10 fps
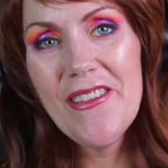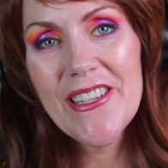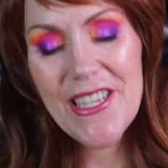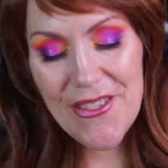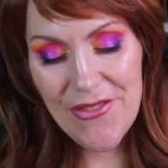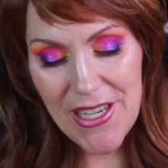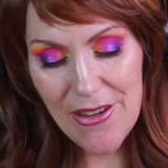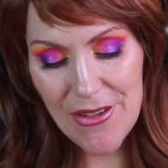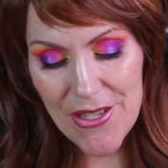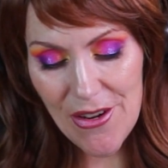that this
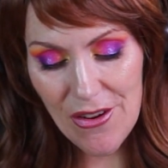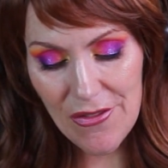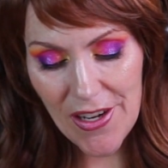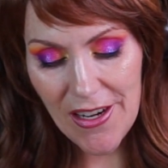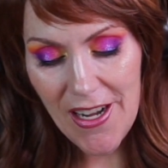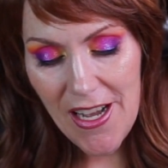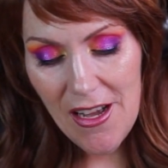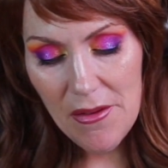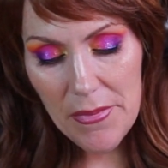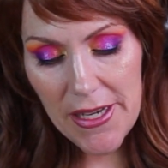video is over,
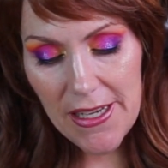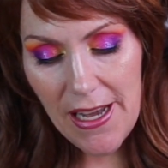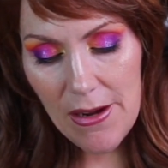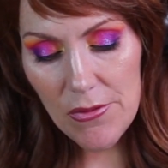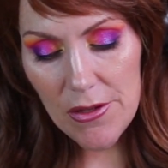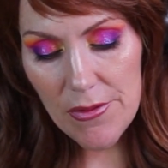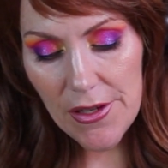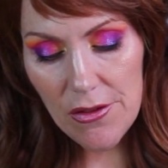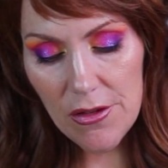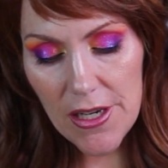but I will
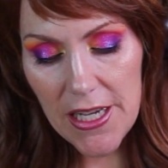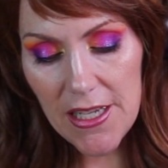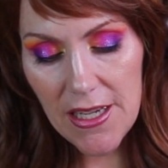record it